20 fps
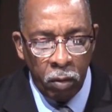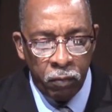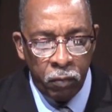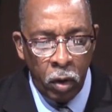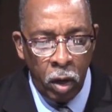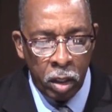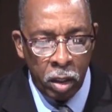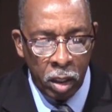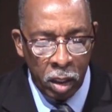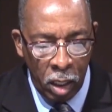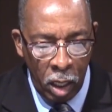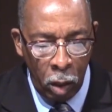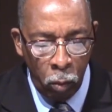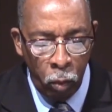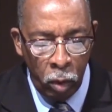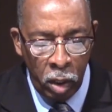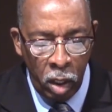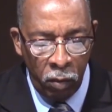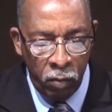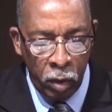Father, again,
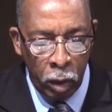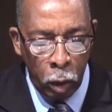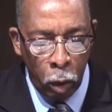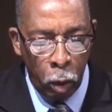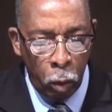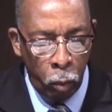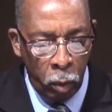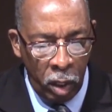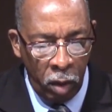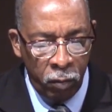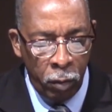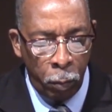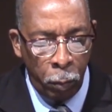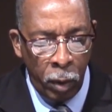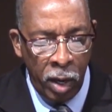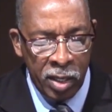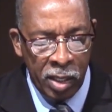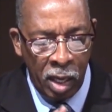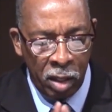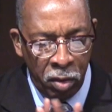we give you glory, we give you
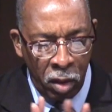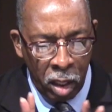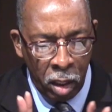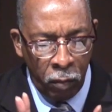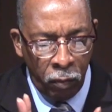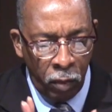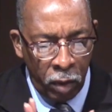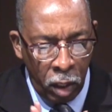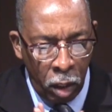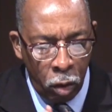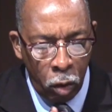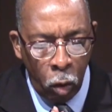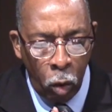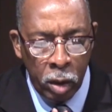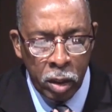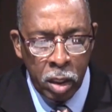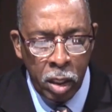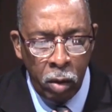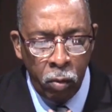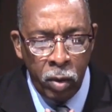praise. I thank you for the
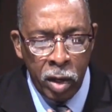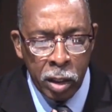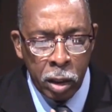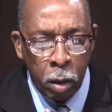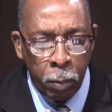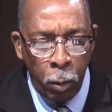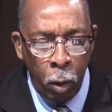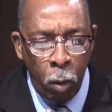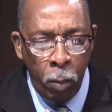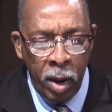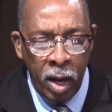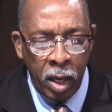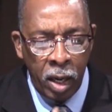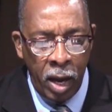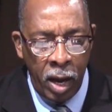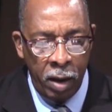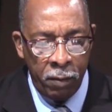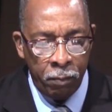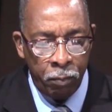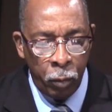anointing that rests upon my
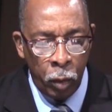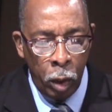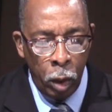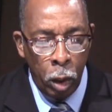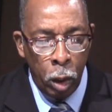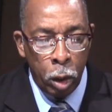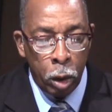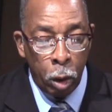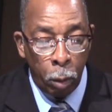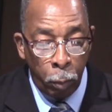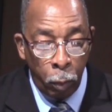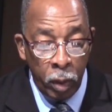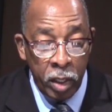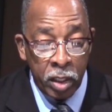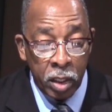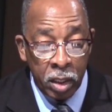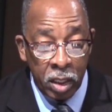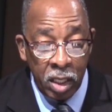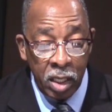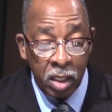life to
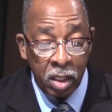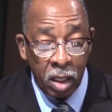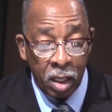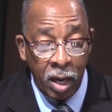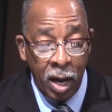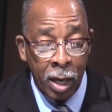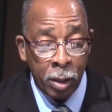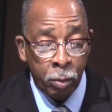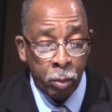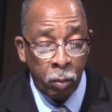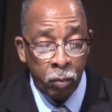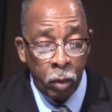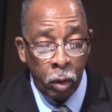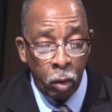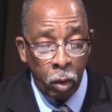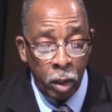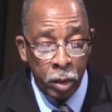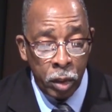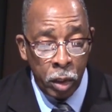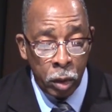preach and teach the gospel of the
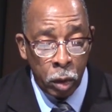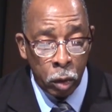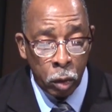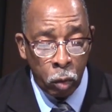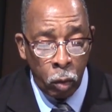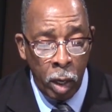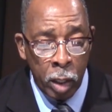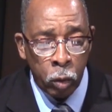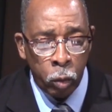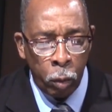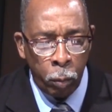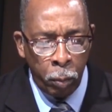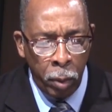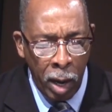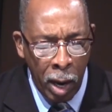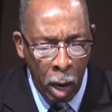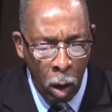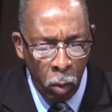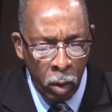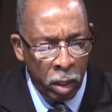Lord Jesus Christ with
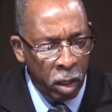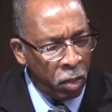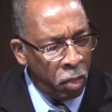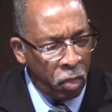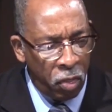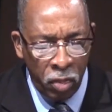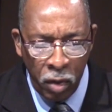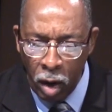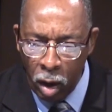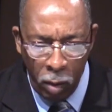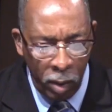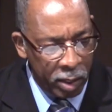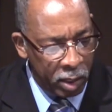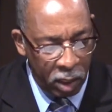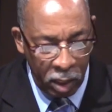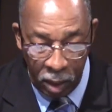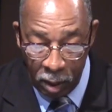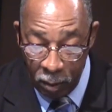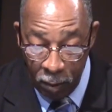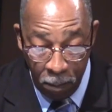power and
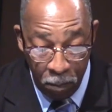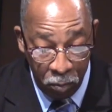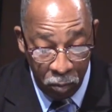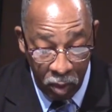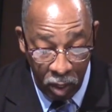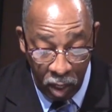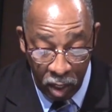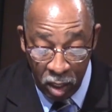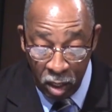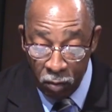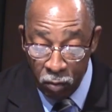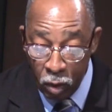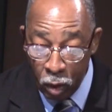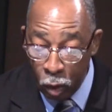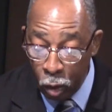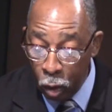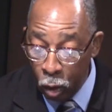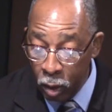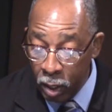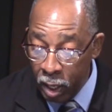authority. I give you
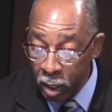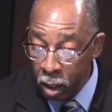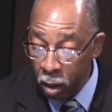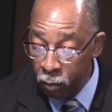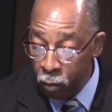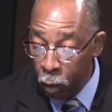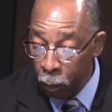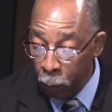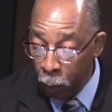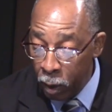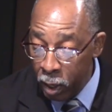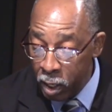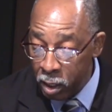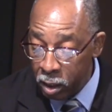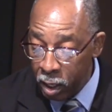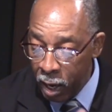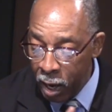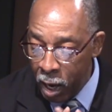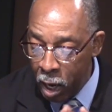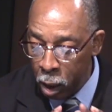glory and I give you
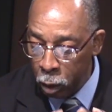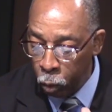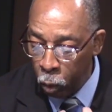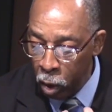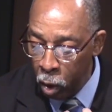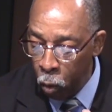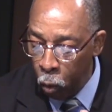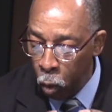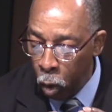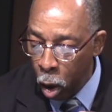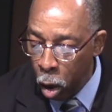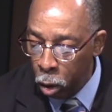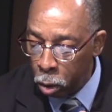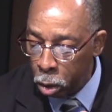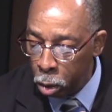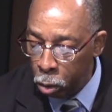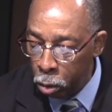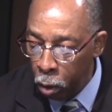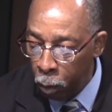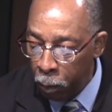praise as we
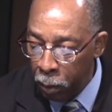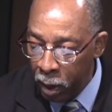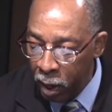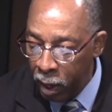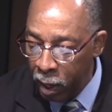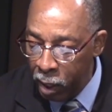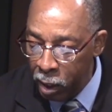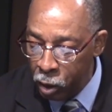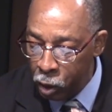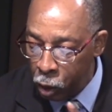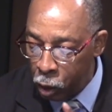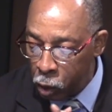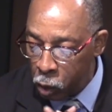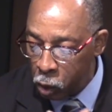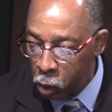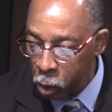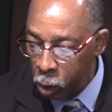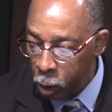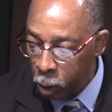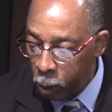walk through the
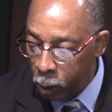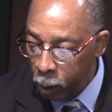pages